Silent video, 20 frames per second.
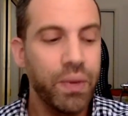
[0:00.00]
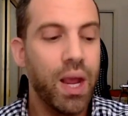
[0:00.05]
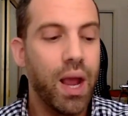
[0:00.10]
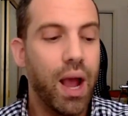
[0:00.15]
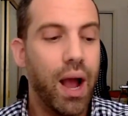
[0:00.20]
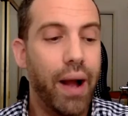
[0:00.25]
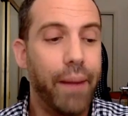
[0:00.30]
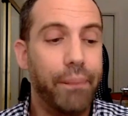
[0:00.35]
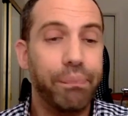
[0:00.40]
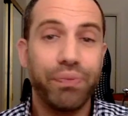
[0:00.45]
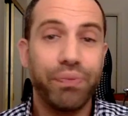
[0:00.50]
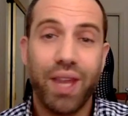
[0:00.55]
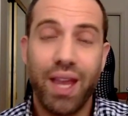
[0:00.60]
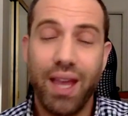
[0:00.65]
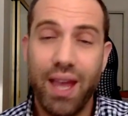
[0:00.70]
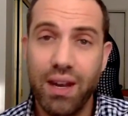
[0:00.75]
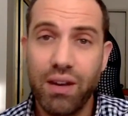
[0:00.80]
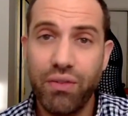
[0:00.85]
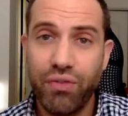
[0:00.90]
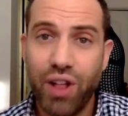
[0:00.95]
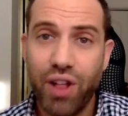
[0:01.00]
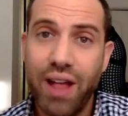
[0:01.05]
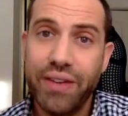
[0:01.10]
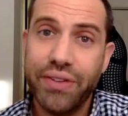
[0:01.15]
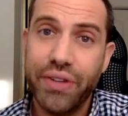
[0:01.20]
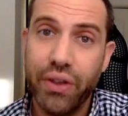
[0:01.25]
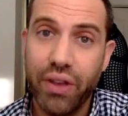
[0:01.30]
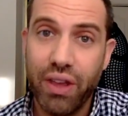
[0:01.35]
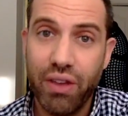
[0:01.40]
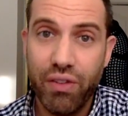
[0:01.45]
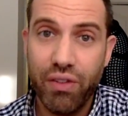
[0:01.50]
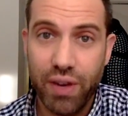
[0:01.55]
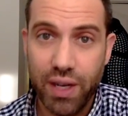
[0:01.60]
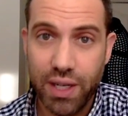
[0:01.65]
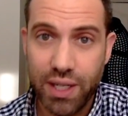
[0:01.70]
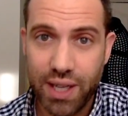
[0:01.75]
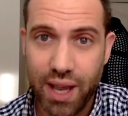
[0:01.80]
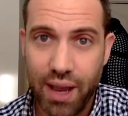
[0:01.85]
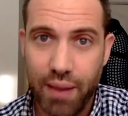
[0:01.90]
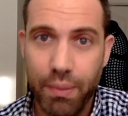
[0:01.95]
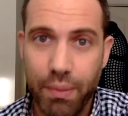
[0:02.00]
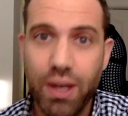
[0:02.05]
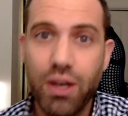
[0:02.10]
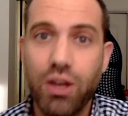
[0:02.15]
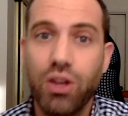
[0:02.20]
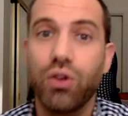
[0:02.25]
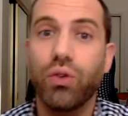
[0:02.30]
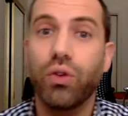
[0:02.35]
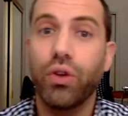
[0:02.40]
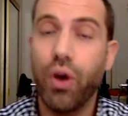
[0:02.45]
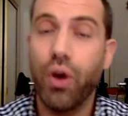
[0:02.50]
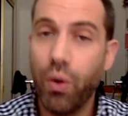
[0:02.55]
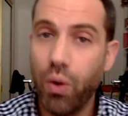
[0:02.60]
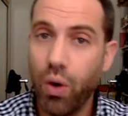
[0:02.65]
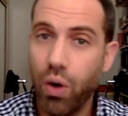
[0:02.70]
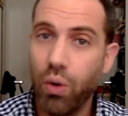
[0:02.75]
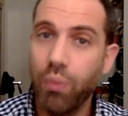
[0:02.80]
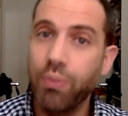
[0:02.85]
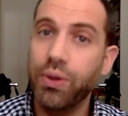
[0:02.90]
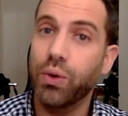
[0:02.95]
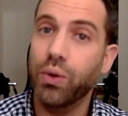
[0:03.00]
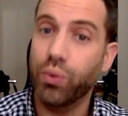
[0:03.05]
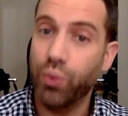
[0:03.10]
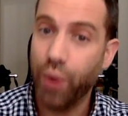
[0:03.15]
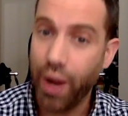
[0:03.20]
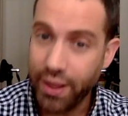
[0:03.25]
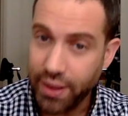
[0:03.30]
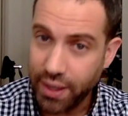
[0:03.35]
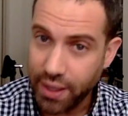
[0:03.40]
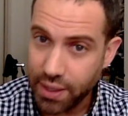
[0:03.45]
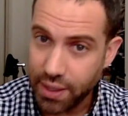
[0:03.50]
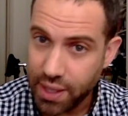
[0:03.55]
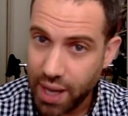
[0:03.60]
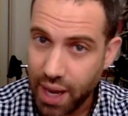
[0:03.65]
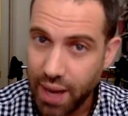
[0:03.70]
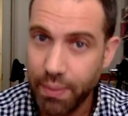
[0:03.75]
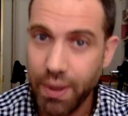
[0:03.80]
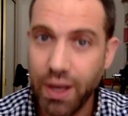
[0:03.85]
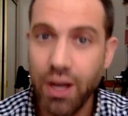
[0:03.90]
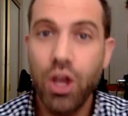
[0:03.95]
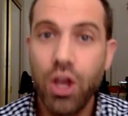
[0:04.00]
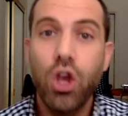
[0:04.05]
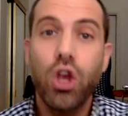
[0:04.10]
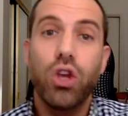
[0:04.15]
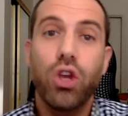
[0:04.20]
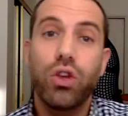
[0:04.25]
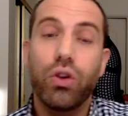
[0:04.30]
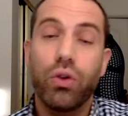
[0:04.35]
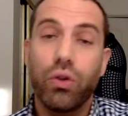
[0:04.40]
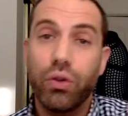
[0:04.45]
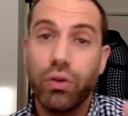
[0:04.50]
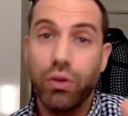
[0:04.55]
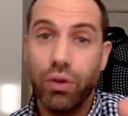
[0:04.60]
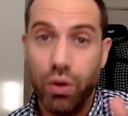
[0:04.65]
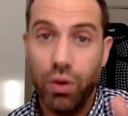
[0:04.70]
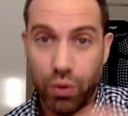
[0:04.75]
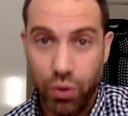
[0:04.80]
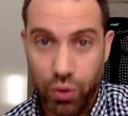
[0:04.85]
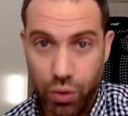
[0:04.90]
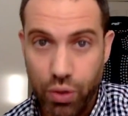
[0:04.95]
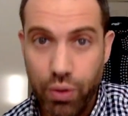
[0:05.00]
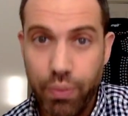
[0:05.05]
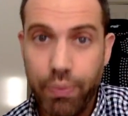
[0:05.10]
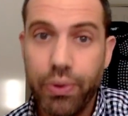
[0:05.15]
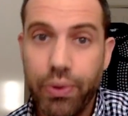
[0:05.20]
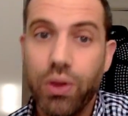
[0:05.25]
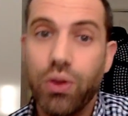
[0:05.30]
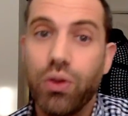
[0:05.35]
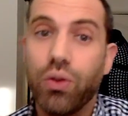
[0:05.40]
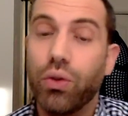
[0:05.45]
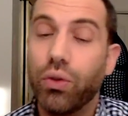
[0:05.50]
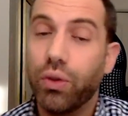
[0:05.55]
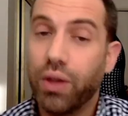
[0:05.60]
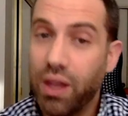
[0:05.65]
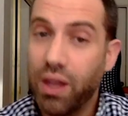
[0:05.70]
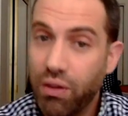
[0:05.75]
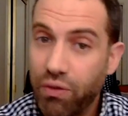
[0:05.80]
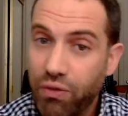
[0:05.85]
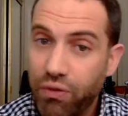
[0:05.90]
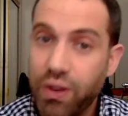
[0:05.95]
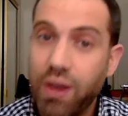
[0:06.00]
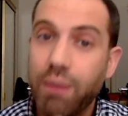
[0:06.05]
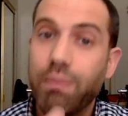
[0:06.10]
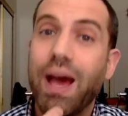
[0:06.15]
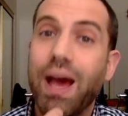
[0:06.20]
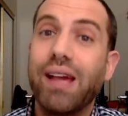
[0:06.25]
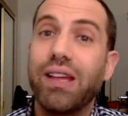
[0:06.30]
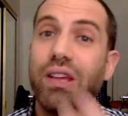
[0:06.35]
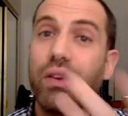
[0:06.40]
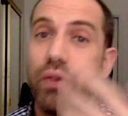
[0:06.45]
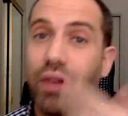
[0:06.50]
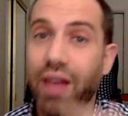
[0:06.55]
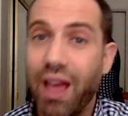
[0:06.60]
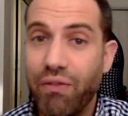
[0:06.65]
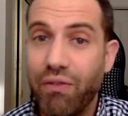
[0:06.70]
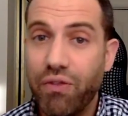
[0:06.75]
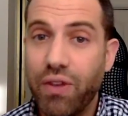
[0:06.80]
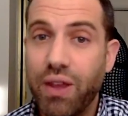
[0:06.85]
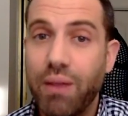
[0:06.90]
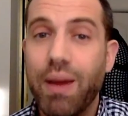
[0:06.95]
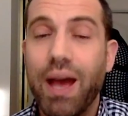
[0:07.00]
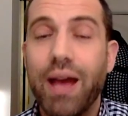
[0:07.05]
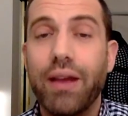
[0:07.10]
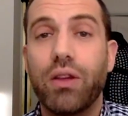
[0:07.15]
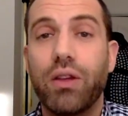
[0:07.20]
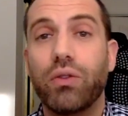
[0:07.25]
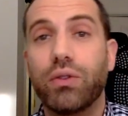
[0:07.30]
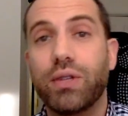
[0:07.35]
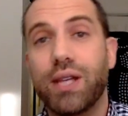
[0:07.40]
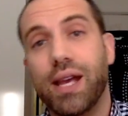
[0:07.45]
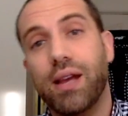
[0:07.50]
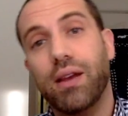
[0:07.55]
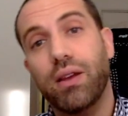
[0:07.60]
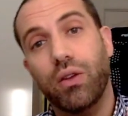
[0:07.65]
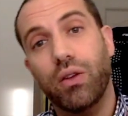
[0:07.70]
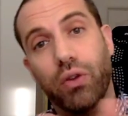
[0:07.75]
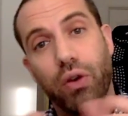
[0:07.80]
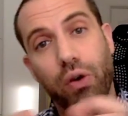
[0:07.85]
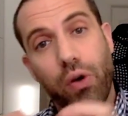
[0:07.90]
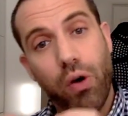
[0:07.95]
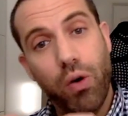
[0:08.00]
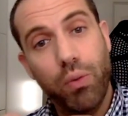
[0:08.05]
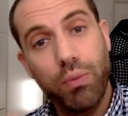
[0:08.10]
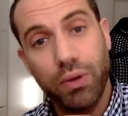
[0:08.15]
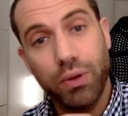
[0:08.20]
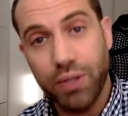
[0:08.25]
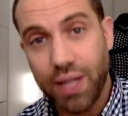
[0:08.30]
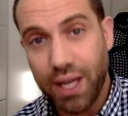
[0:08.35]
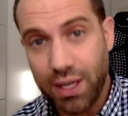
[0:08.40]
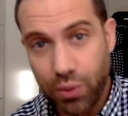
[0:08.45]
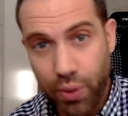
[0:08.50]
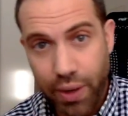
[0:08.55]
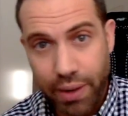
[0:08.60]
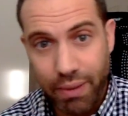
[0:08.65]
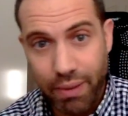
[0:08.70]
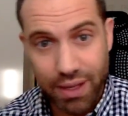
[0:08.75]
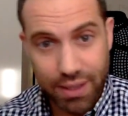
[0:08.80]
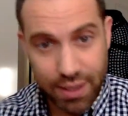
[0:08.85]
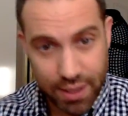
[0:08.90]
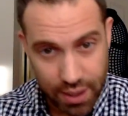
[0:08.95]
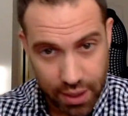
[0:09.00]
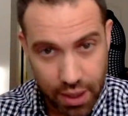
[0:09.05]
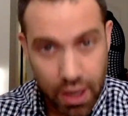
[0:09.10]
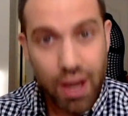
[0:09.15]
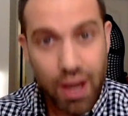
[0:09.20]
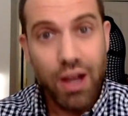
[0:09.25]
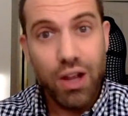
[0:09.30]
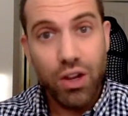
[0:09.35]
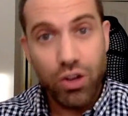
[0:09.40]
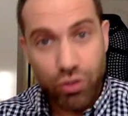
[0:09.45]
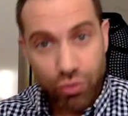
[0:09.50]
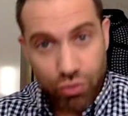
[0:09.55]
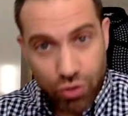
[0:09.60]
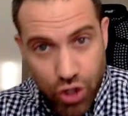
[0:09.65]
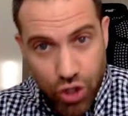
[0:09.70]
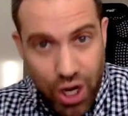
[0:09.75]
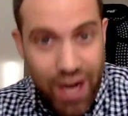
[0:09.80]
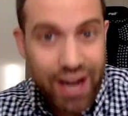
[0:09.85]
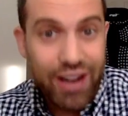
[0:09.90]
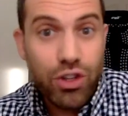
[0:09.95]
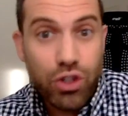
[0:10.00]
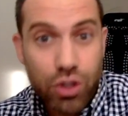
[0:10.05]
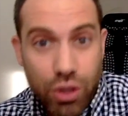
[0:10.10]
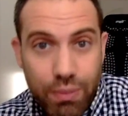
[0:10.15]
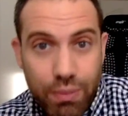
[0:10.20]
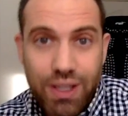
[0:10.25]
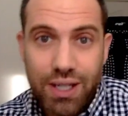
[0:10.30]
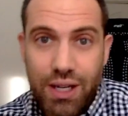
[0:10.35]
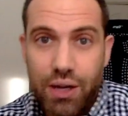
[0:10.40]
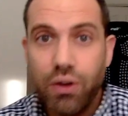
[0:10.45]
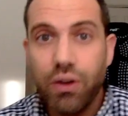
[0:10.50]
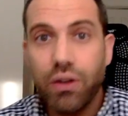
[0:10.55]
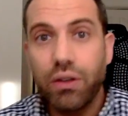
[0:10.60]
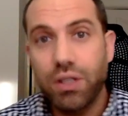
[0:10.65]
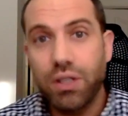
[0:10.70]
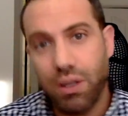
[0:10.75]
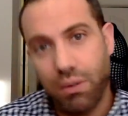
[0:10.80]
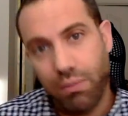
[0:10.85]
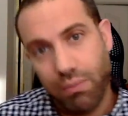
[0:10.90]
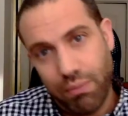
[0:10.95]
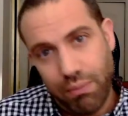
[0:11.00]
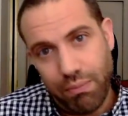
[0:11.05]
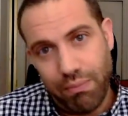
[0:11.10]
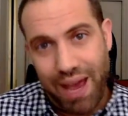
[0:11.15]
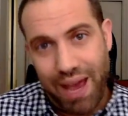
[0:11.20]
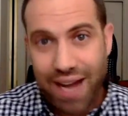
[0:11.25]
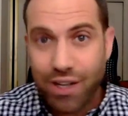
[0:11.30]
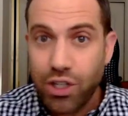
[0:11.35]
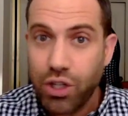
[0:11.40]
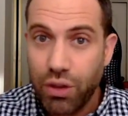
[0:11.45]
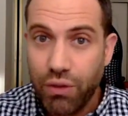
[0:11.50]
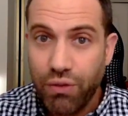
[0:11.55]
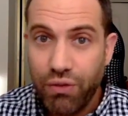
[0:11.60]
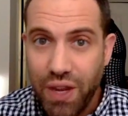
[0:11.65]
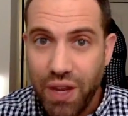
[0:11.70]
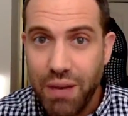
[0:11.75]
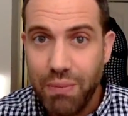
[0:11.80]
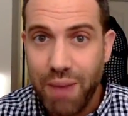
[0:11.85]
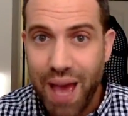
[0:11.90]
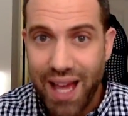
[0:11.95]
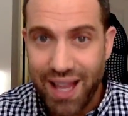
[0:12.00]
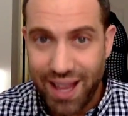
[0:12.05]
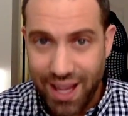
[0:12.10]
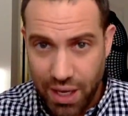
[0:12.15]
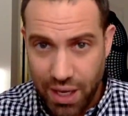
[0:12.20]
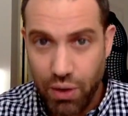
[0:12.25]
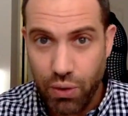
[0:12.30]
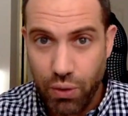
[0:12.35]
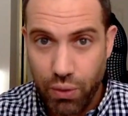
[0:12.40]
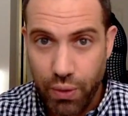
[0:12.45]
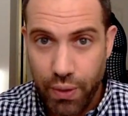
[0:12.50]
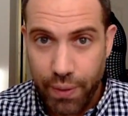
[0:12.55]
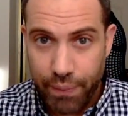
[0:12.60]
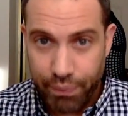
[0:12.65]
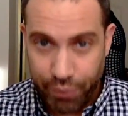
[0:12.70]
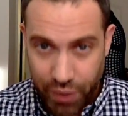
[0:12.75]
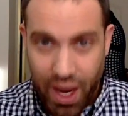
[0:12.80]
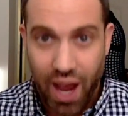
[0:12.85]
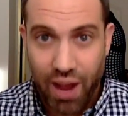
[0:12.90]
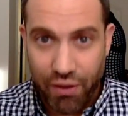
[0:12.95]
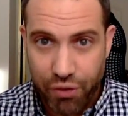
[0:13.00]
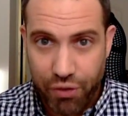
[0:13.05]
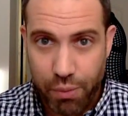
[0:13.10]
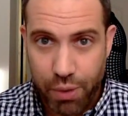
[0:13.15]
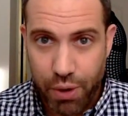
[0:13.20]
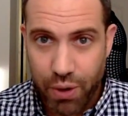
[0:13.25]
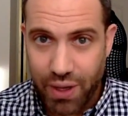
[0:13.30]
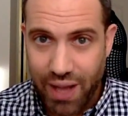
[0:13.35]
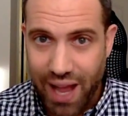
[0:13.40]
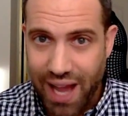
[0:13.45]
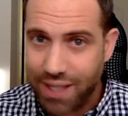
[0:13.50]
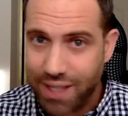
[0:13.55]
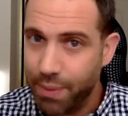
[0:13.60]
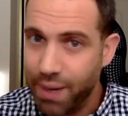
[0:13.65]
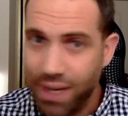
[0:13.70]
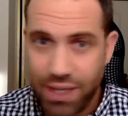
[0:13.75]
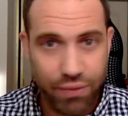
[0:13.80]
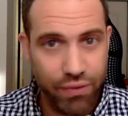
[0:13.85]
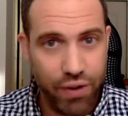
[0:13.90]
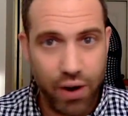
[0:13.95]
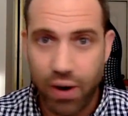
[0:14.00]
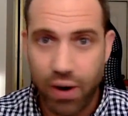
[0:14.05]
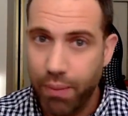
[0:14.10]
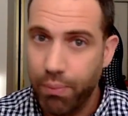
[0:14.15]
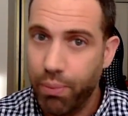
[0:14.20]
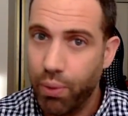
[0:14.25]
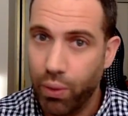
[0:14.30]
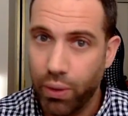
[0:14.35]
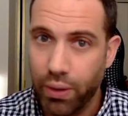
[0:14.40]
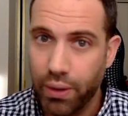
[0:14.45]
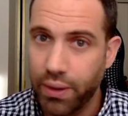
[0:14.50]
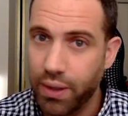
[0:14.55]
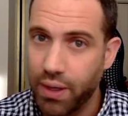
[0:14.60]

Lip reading: End of class, I'll give an assignment. You'll go home, you'll write the assignment, you'll go to group, you'll give feedback, you'll get feedback, you'll go home, you'll take 20 minutes to change the material to match the feedback that you got from your classmates. Very important.